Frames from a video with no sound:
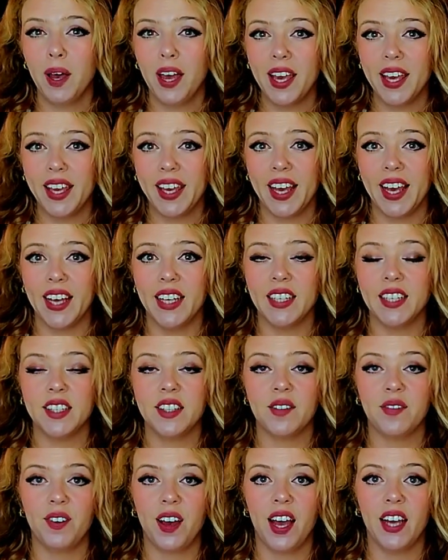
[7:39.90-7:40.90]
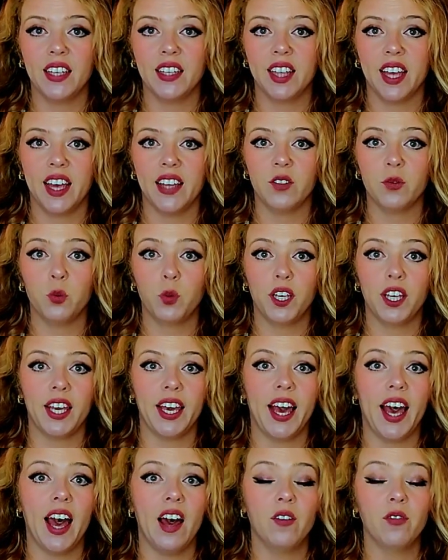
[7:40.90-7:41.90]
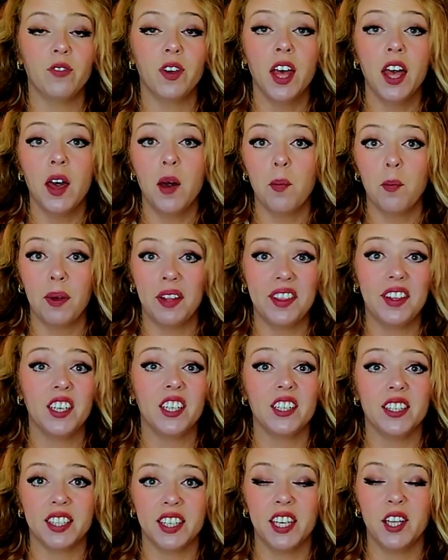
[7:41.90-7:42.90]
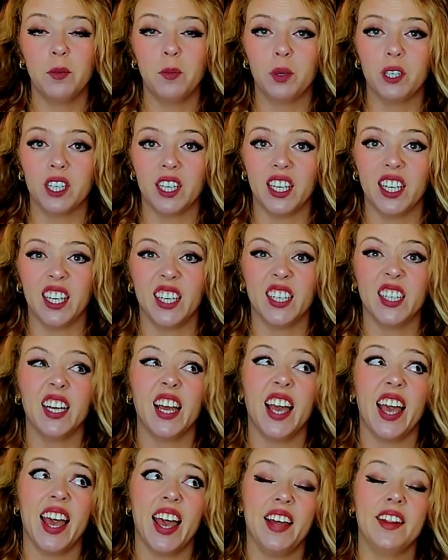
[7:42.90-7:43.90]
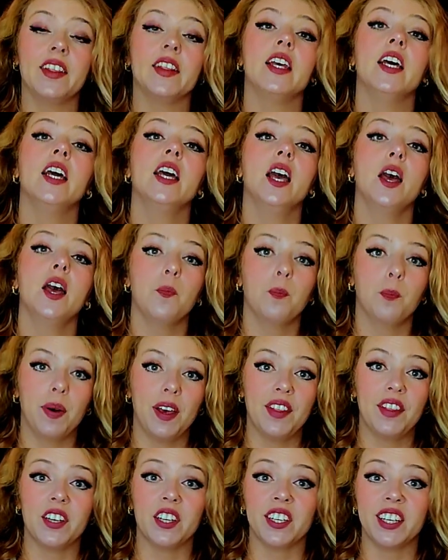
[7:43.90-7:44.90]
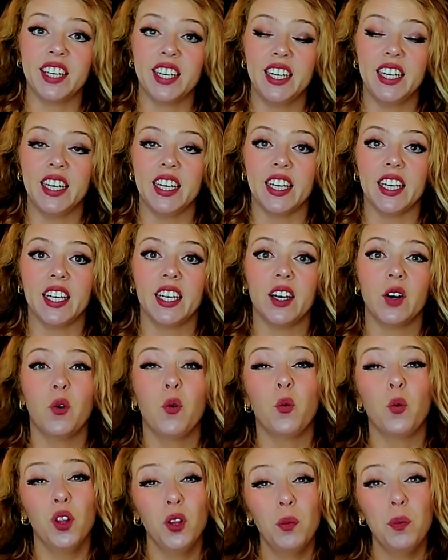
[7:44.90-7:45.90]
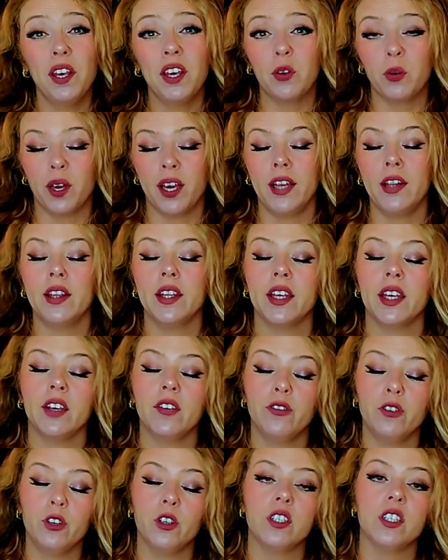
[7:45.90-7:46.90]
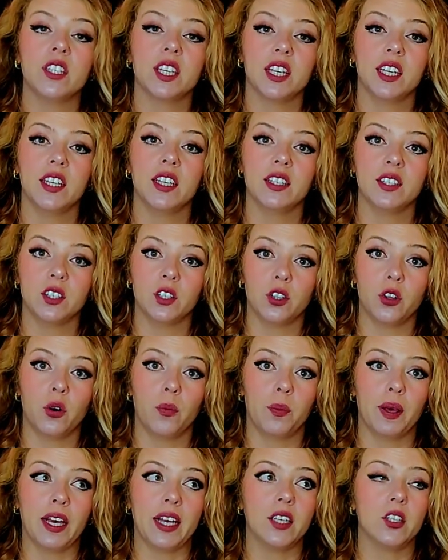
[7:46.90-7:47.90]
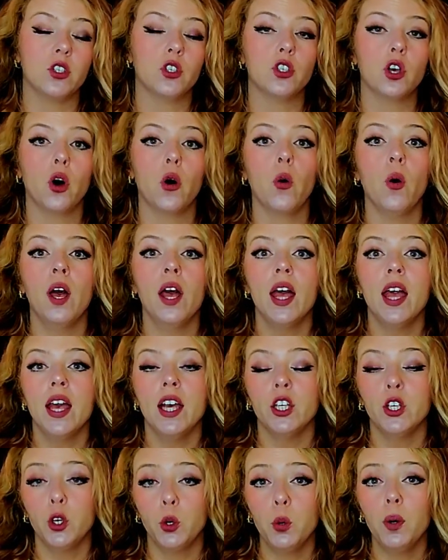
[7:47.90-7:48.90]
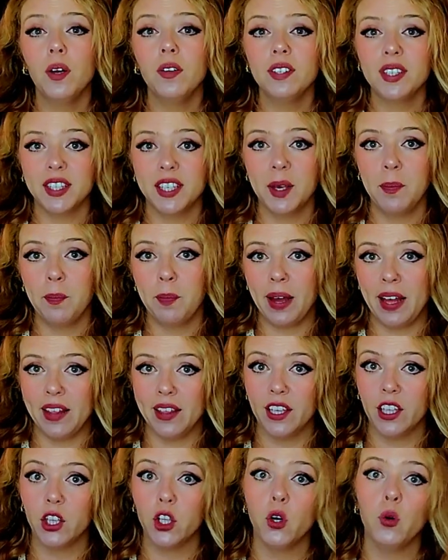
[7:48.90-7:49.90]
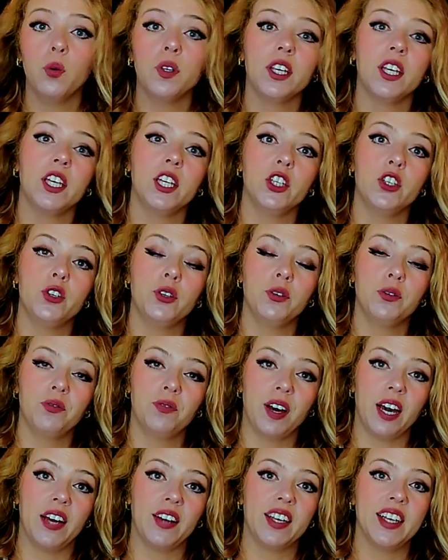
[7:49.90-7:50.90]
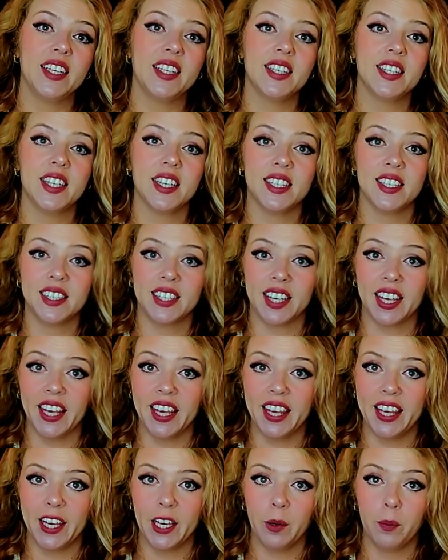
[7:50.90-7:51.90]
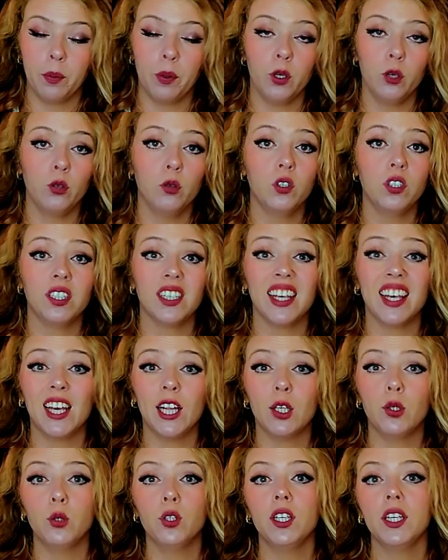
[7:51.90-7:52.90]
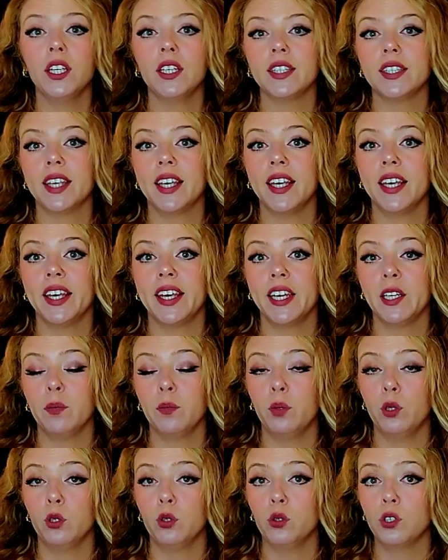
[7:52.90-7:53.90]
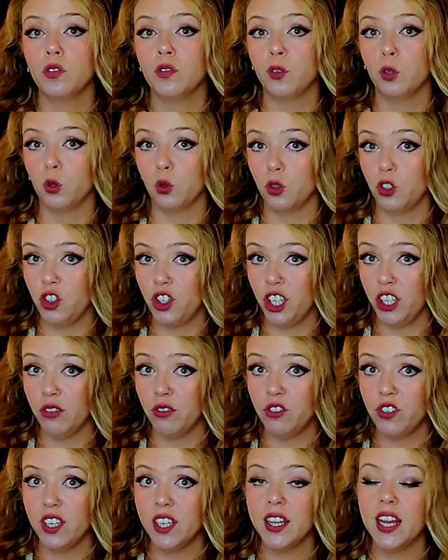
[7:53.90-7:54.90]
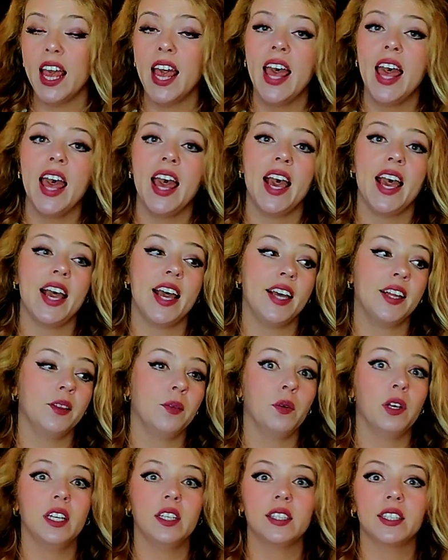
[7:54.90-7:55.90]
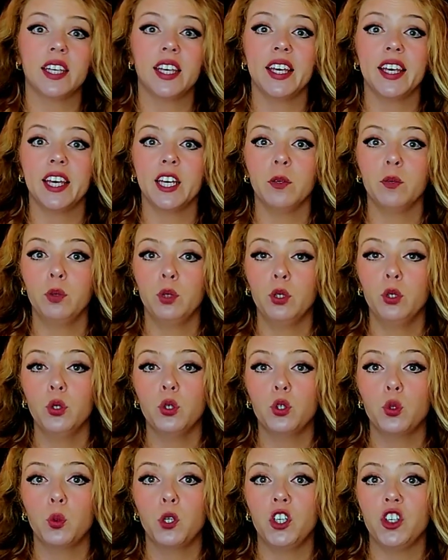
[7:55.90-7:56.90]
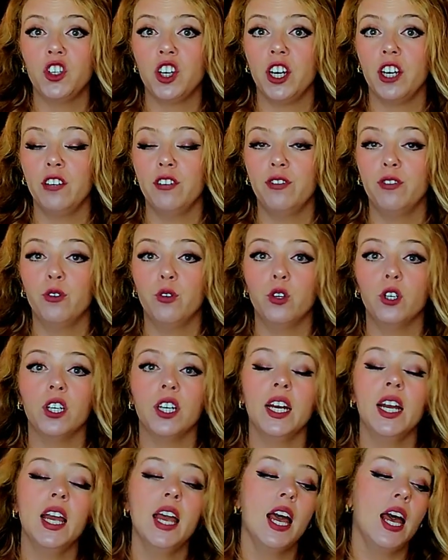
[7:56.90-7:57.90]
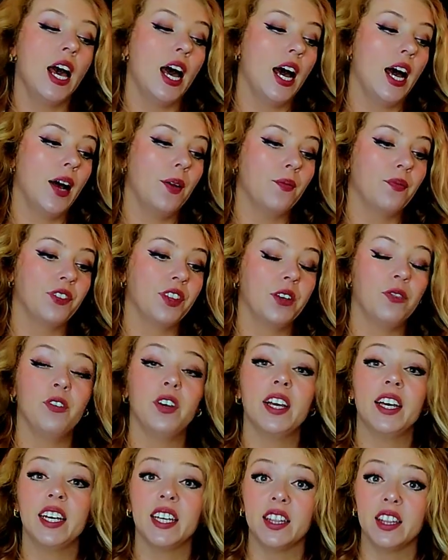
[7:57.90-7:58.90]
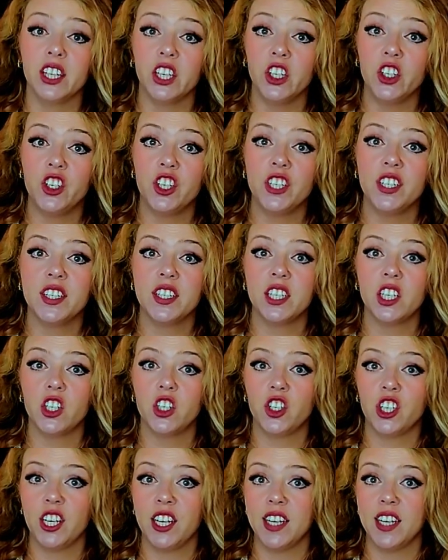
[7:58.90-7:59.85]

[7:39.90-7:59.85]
might guess, the fact that we have better skin barrier and better healing will be great if your skin is atopic. So you will see Panthenol into various skincare products, including skincare products for children and skincare products which are for different conditions such